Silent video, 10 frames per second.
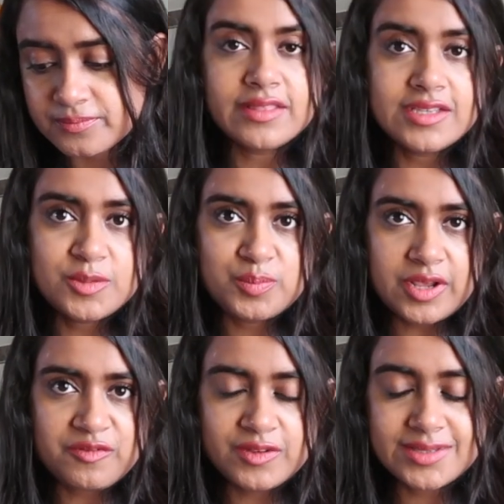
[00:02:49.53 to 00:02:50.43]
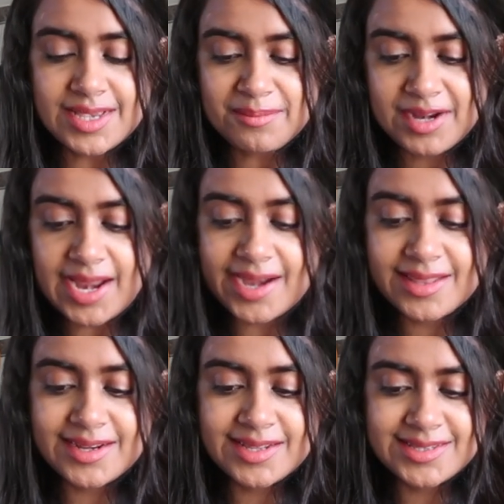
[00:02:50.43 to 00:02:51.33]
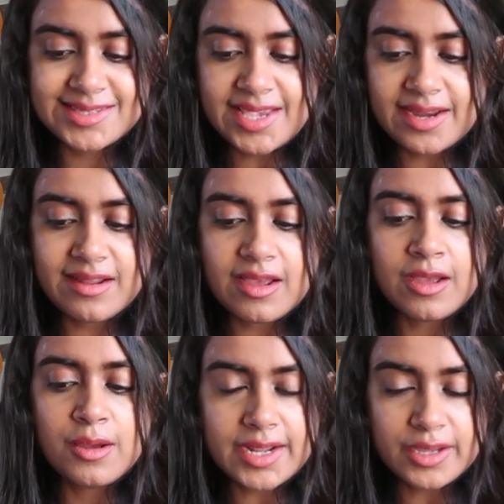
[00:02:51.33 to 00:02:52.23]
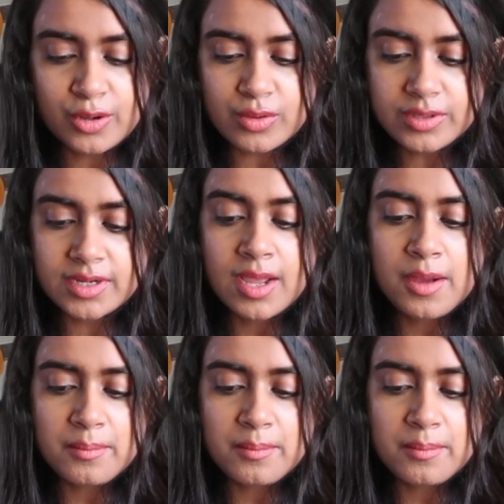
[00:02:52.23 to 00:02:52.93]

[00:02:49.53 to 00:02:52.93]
In this preface, I'm glad that he said, and I quote,